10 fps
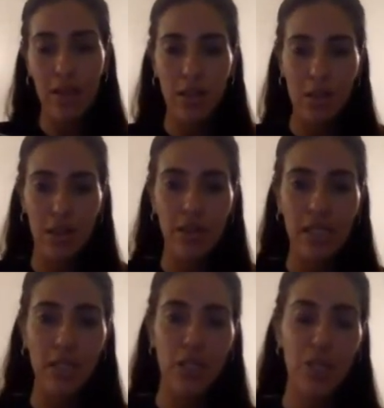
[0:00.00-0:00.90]
You know what I
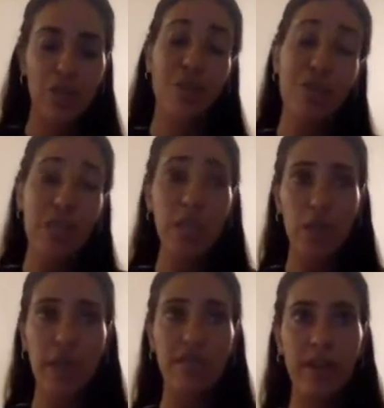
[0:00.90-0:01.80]
mean? So
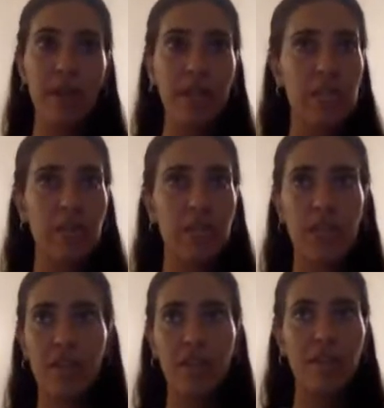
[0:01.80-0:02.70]
it varies, but
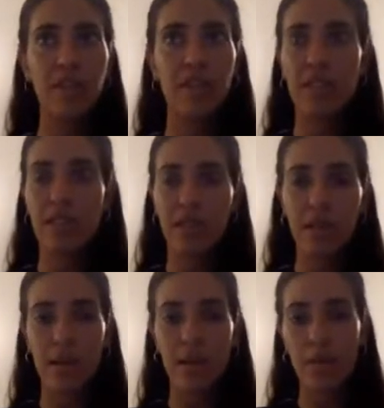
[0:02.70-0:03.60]
even if it's
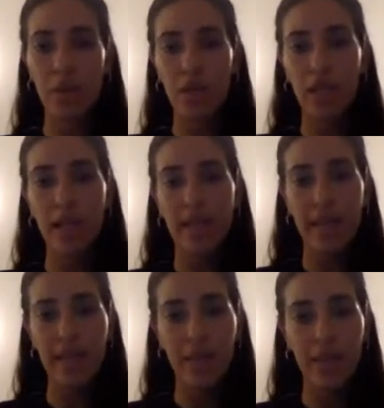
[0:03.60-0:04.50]
per client
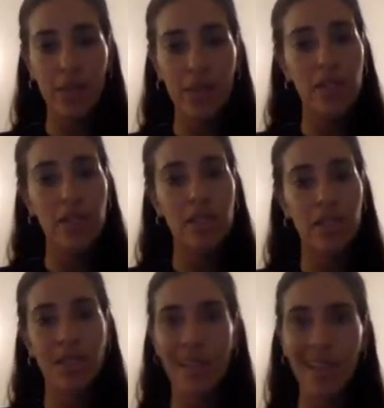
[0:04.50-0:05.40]
having their own
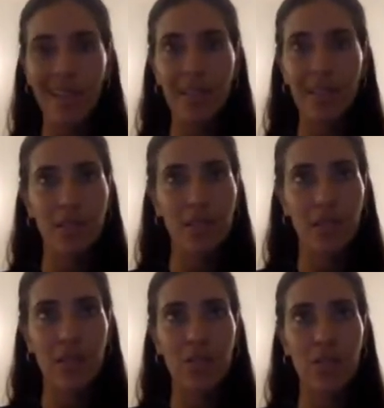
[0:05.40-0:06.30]
headset, it still
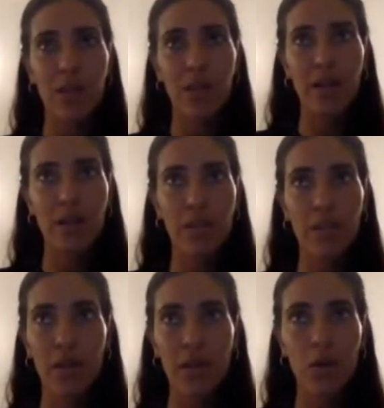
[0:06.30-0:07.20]
does turn out to be a
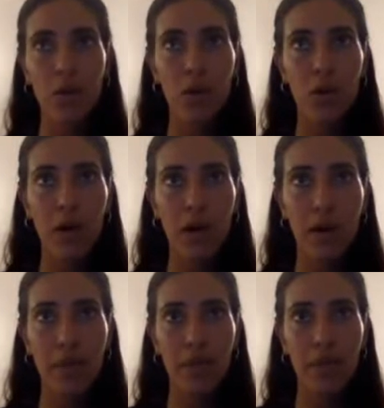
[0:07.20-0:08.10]
lot more
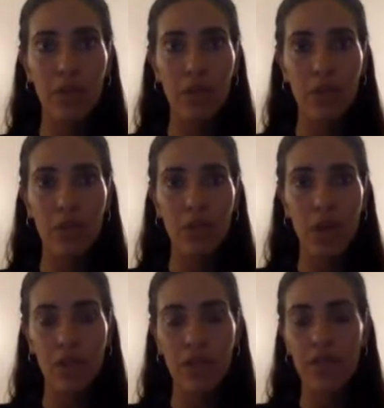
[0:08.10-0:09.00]

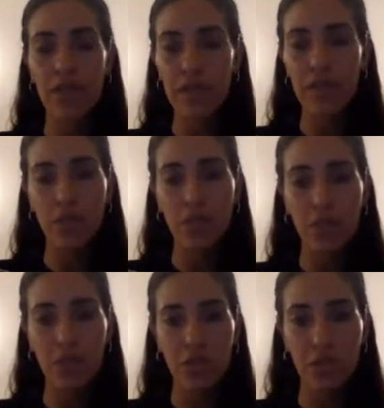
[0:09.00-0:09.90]
cost effective than
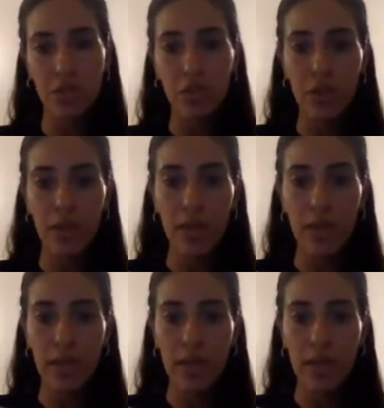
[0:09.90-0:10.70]
traditional neurofeedback.